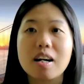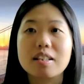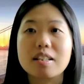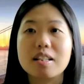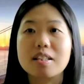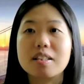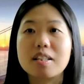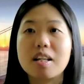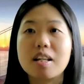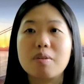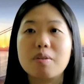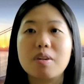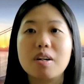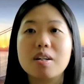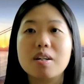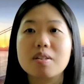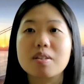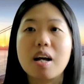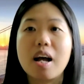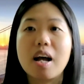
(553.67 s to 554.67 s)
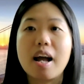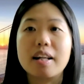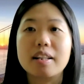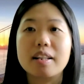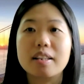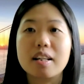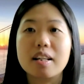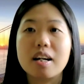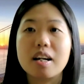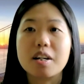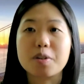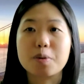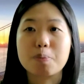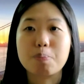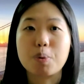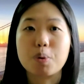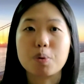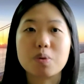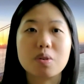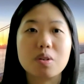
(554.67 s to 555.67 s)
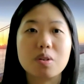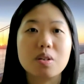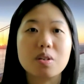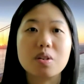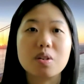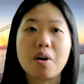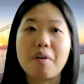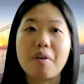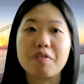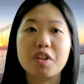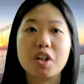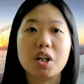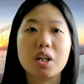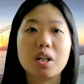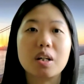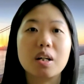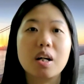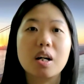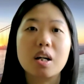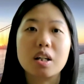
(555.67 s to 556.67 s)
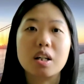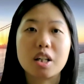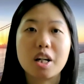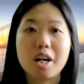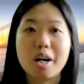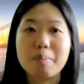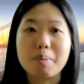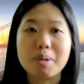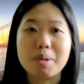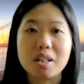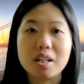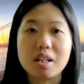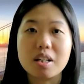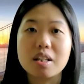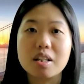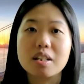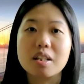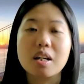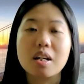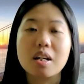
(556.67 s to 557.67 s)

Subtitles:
The sellers and the exporters of the commodity